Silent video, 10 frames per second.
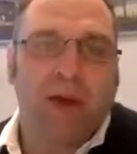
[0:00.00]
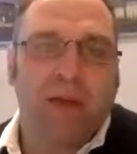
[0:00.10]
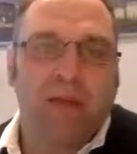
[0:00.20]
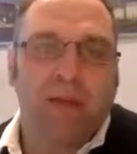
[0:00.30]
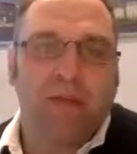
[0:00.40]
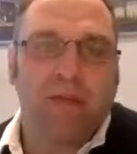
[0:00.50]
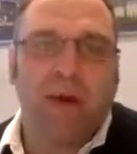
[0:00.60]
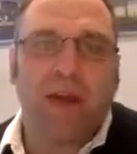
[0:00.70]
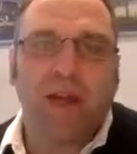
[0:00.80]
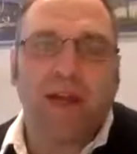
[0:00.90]
don't think the
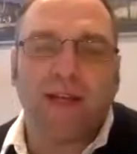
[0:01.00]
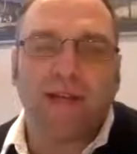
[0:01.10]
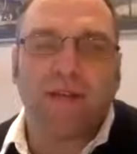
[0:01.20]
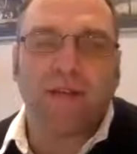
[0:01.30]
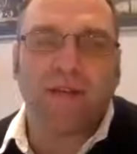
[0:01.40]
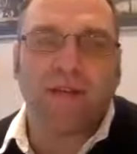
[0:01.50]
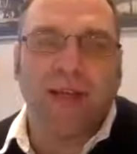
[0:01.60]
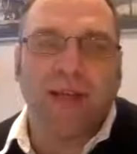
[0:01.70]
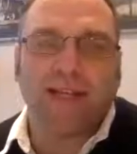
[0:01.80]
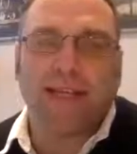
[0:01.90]
market
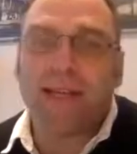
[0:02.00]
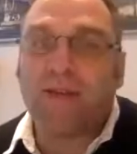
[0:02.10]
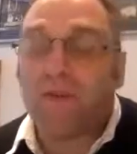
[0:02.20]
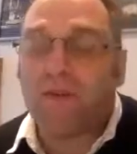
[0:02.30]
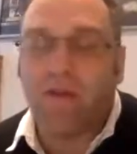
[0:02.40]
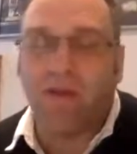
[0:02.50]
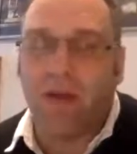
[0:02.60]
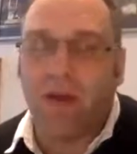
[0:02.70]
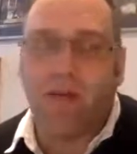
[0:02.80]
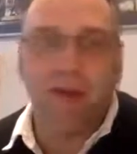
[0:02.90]
vaccine
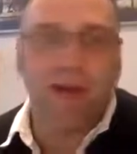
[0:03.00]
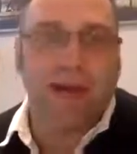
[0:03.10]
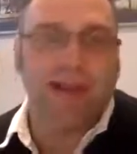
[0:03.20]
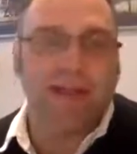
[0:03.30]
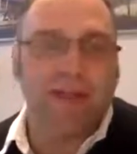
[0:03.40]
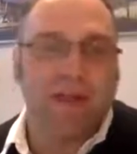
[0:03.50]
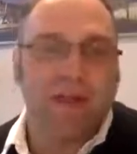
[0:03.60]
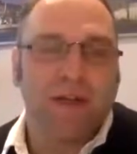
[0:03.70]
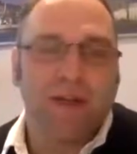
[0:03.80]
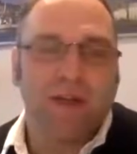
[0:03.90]
development hasn't
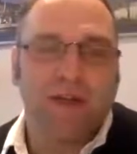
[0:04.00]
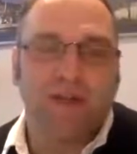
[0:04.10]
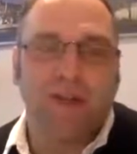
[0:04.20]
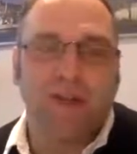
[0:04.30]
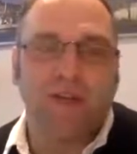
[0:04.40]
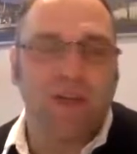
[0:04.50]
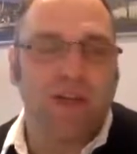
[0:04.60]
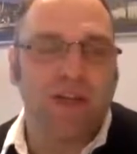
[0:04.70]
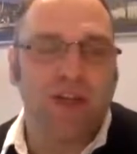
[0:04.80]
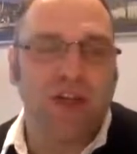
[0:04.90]

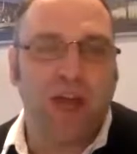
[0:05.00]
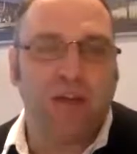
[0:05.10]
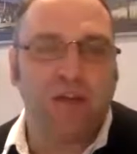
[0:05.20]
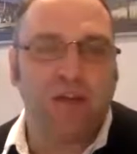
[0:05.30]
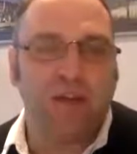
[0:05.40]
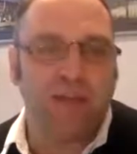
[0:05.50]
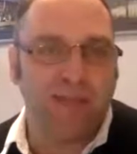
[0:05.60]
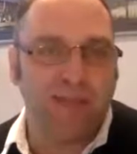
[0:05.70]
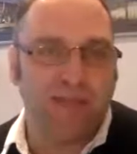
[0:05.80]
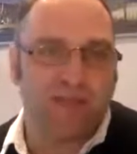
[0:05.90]
significantly changed
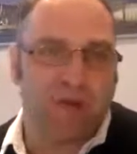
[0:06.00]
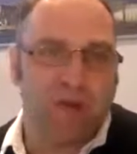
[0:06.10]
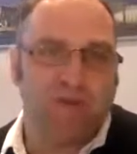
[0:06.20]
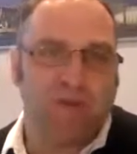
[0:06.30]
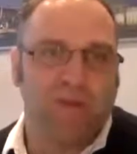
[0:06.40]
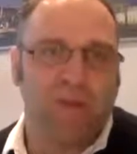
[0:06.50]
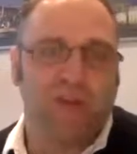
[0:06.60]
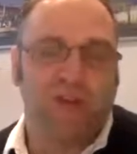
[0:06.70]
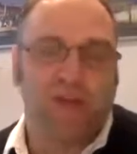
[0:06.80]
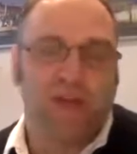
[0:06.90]
business models of this
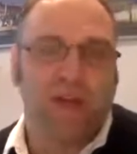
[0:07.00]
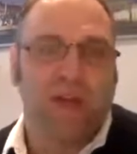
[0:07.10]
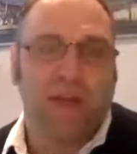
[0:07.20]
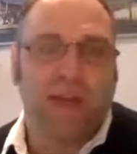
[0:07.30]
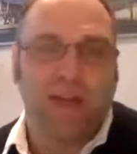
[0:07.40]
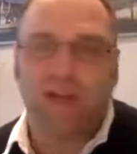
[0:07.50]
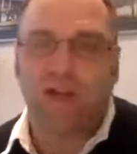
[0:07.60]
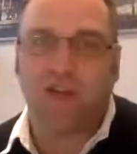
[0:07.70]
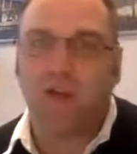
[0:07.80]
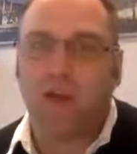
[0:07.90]
industry in
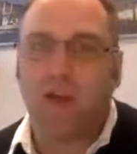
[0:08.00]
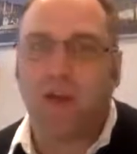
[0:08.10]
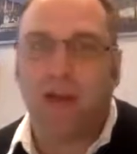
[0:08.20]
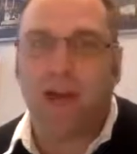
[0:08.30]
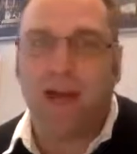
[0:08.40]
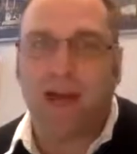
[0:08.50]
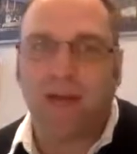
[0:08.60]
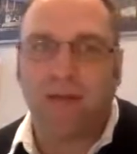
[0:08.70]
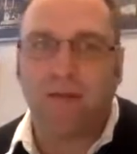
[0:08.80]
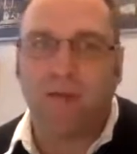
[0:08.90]
such a way that I
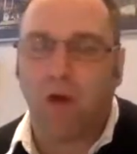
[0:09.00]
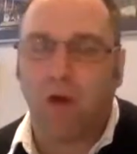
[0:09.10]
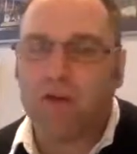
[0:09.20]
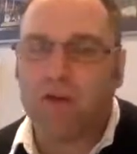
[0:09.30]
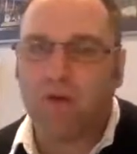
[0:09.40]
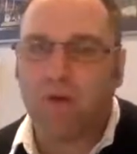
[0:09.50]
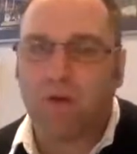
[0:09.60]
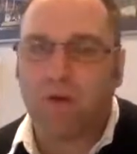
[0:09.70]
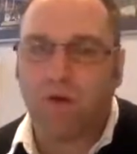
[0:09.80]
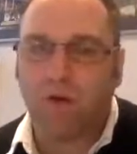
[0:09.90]
think the model would
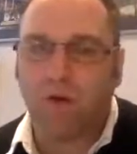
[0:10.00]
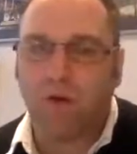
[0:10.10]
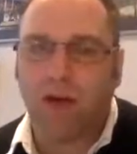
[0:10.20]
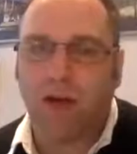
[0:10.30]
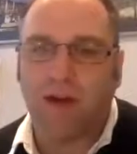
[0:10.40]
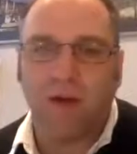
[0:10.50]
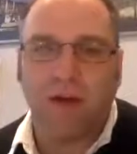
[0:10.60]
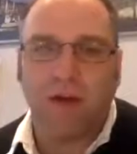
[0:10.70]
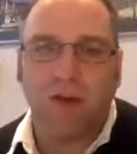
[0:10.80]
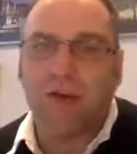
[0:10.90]

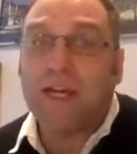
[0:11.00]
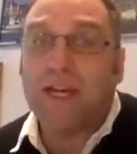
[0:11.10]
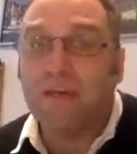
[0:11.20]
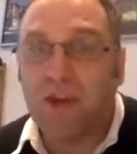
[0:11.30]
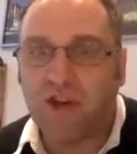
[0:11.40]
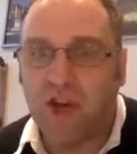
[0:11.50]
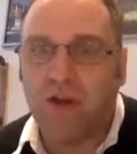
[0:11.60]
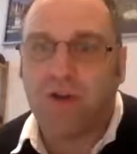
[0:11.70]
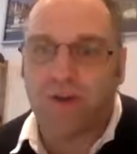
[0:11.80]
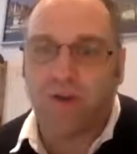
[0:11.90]
need to be changed.